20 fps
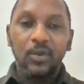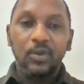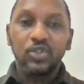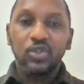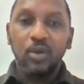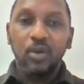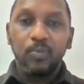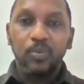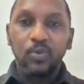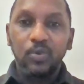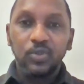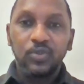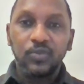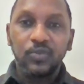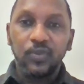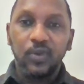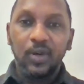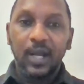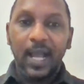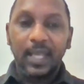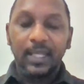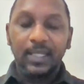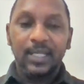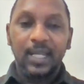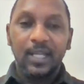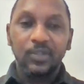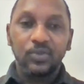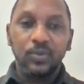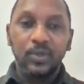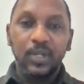they're not supposed for
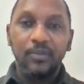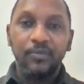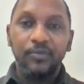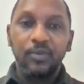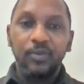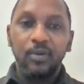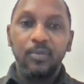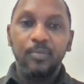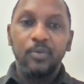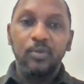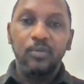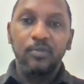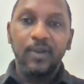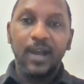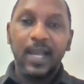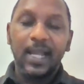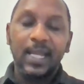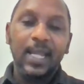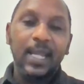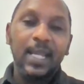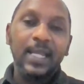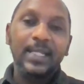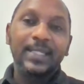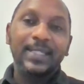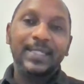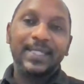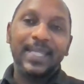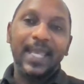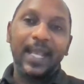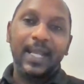write and so therefore provide
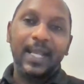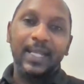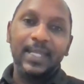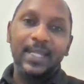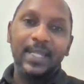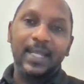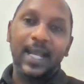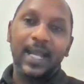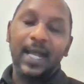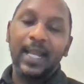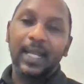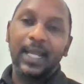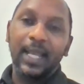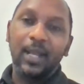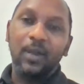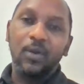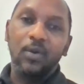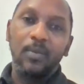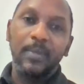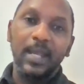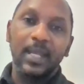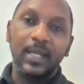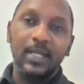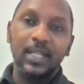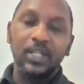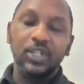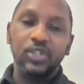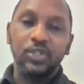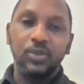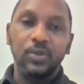technical
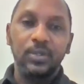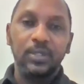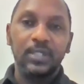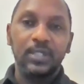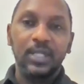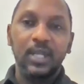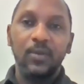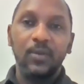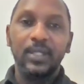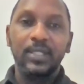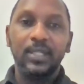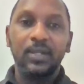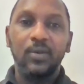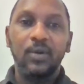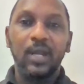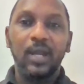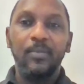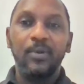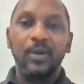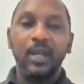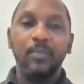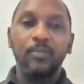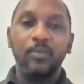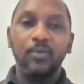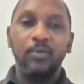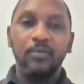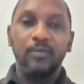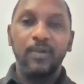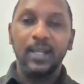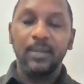recommendations and which he call about them
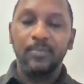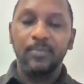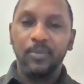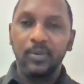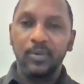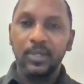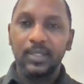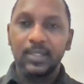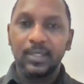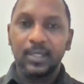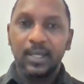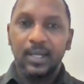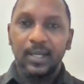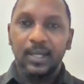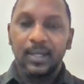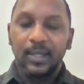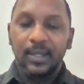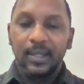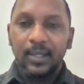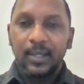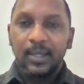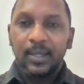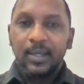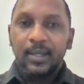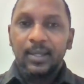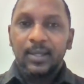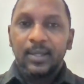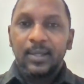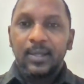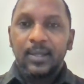provide political.
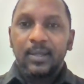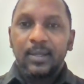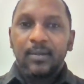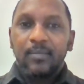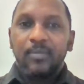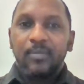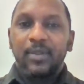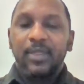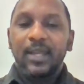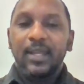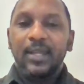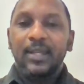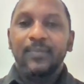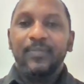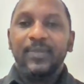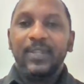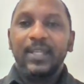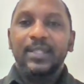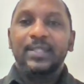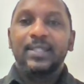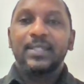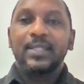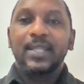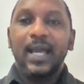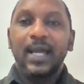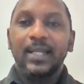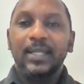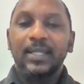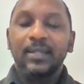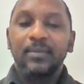But then it
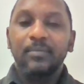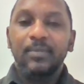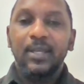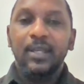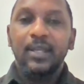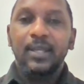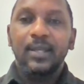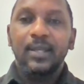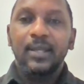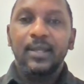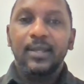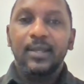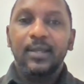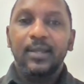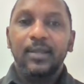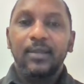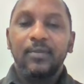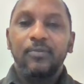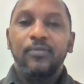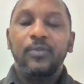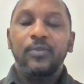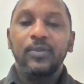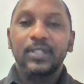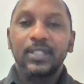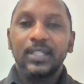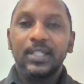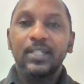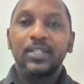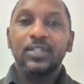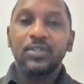saddened me for
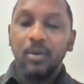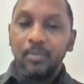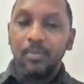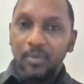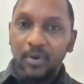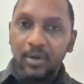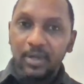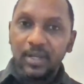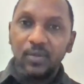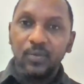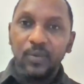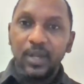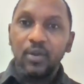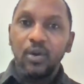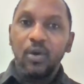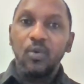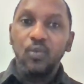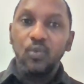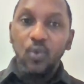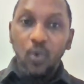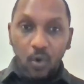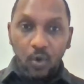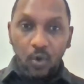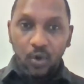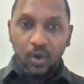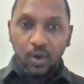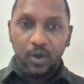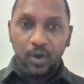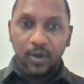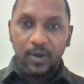see somebody with a
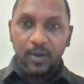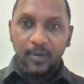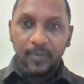work